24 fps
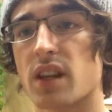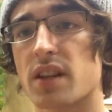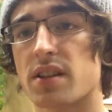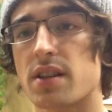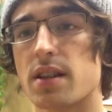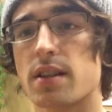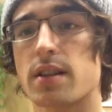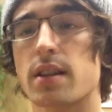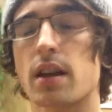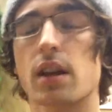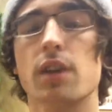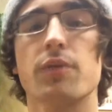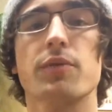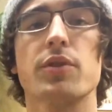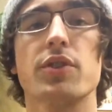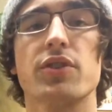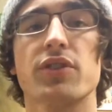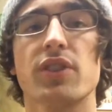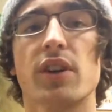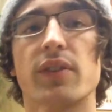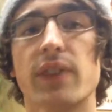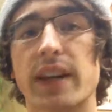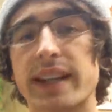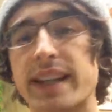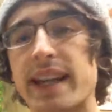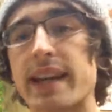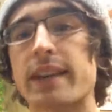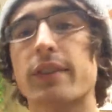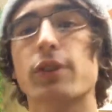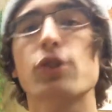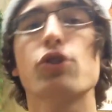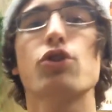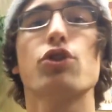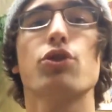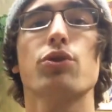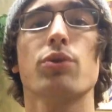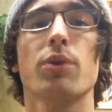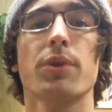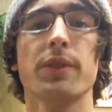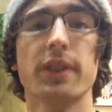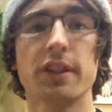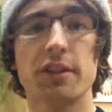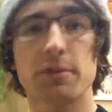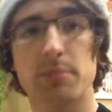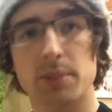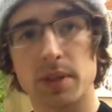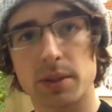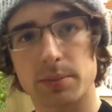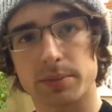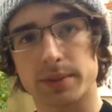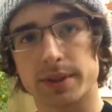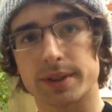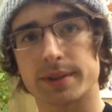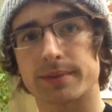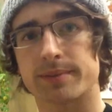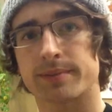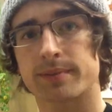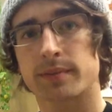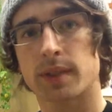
yourself. I can't control these people.